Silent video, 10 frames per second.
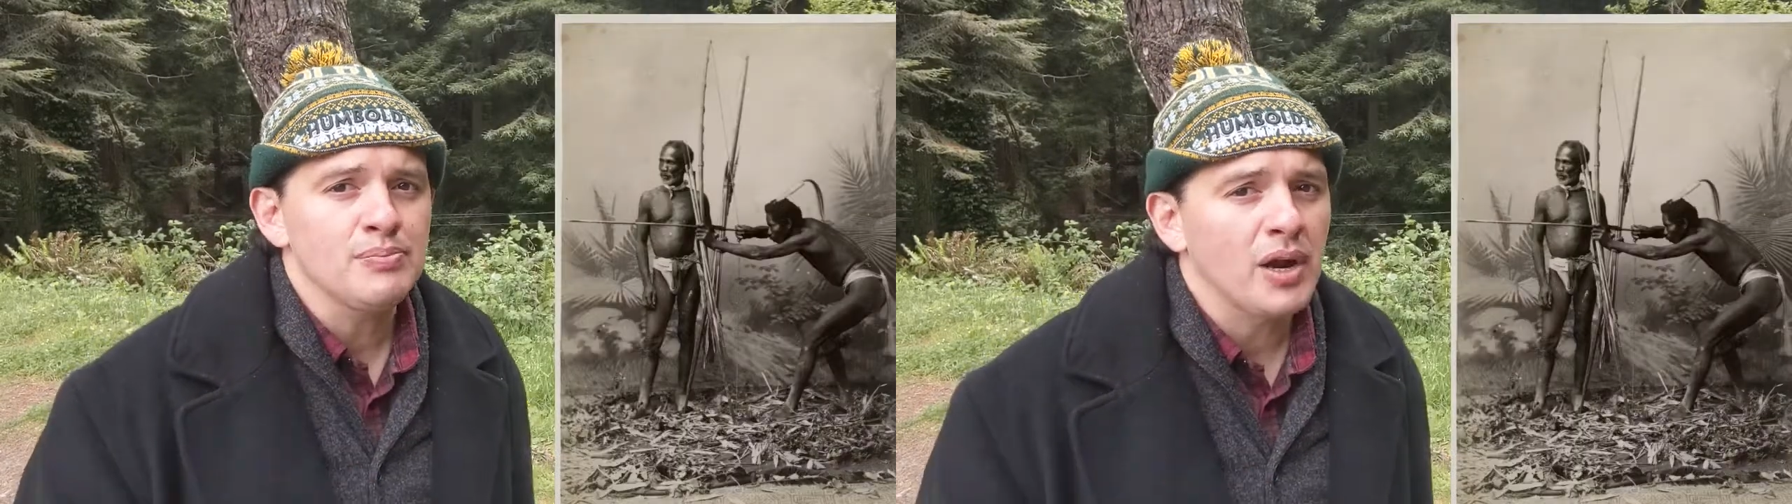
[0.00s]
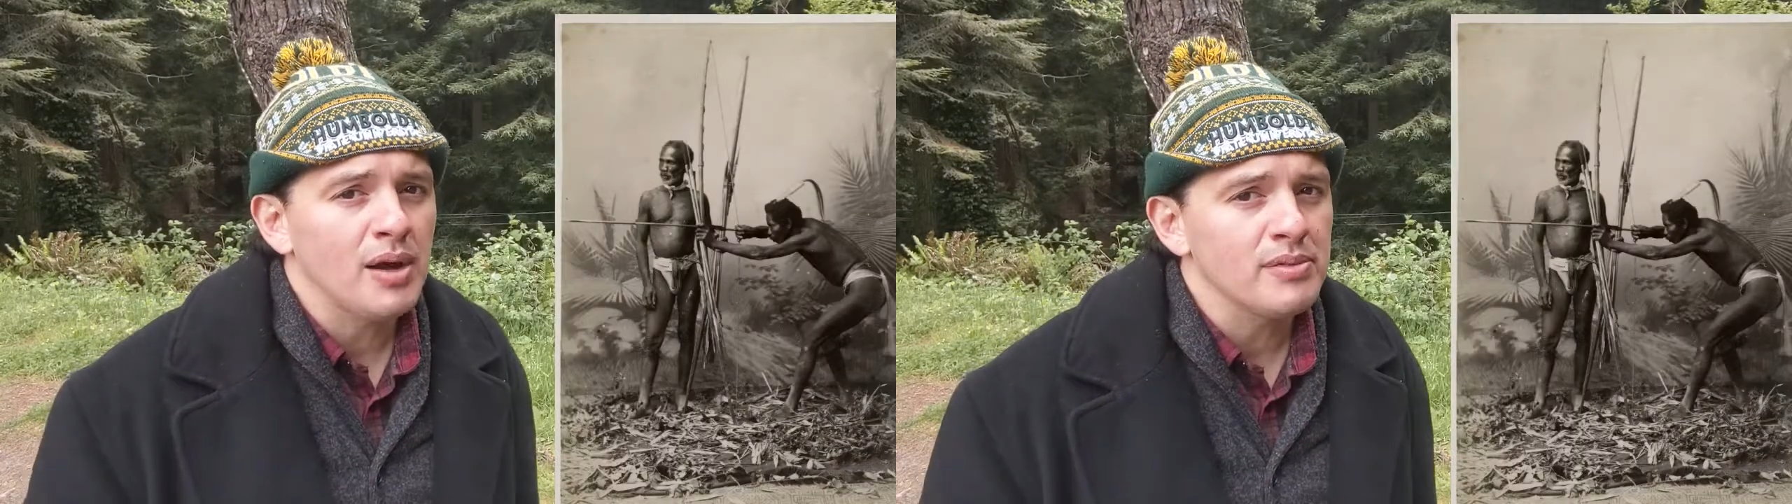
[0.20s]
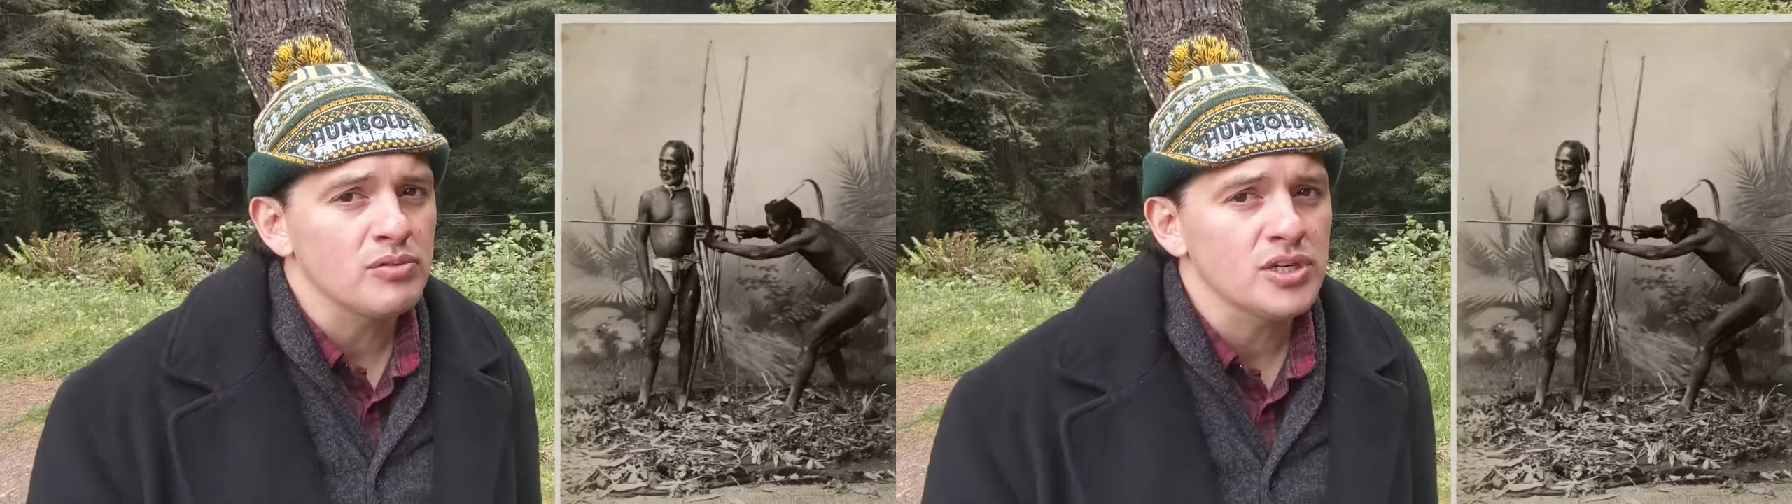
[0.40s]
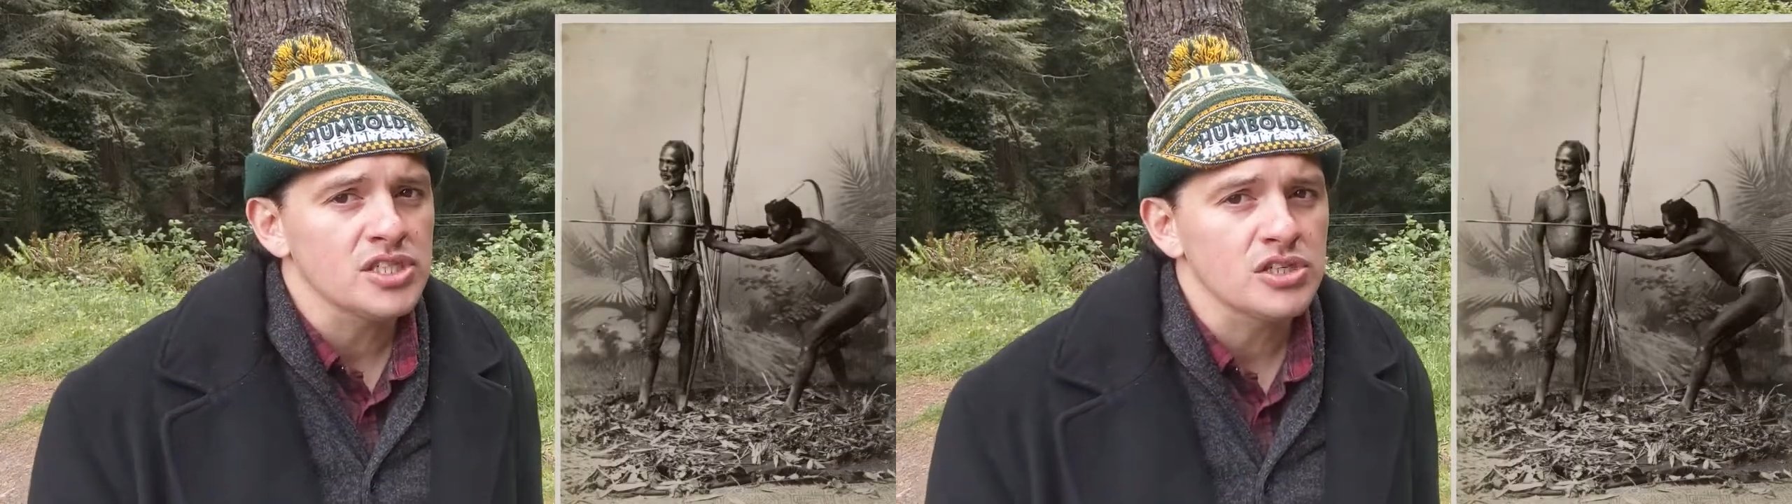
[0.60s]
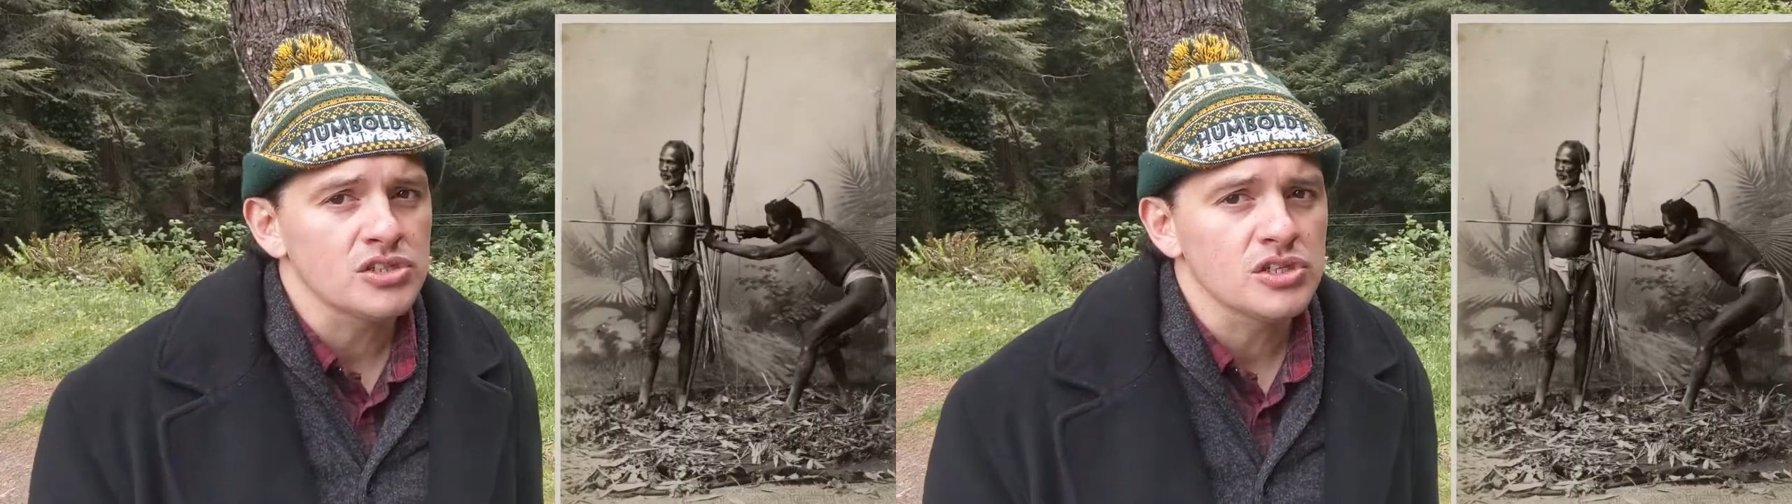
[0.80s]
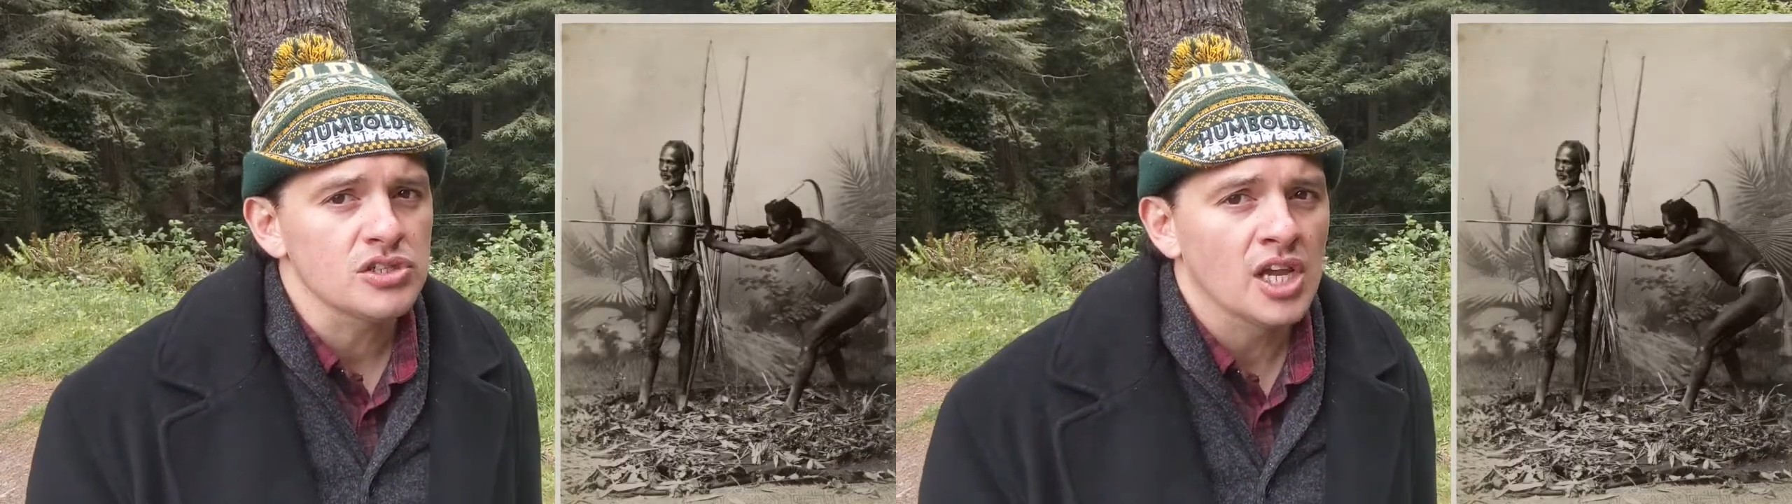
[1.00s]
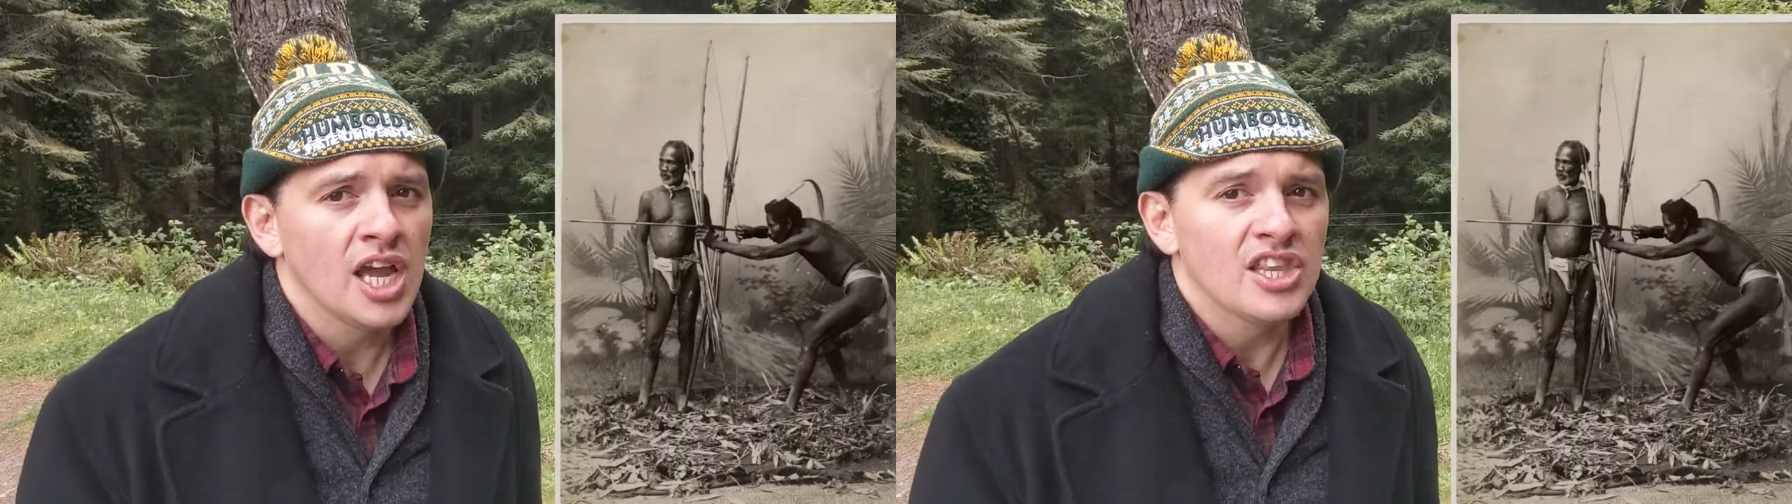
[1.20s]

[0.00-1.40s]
prominent researchers